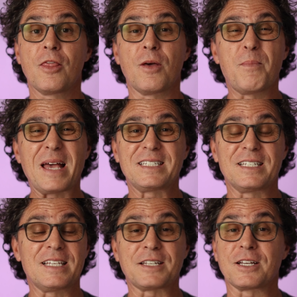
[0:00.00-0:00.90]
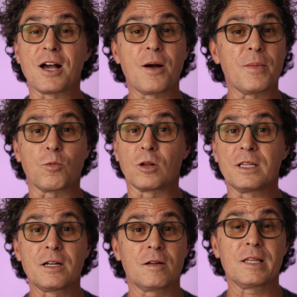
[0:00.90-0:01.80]
The best is yet to come and we're
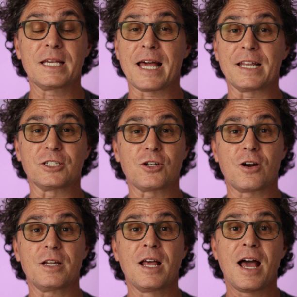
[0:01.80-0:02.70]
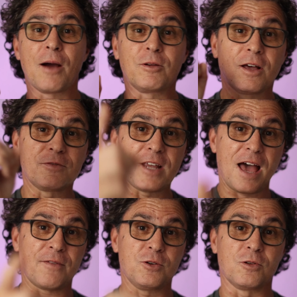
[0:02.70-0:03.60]
literally getting started. I would love to
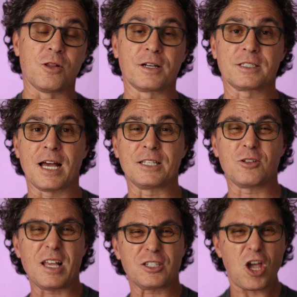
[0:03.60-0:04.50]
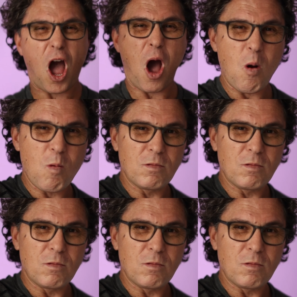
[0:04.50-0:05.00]
have you alongside, so let's go.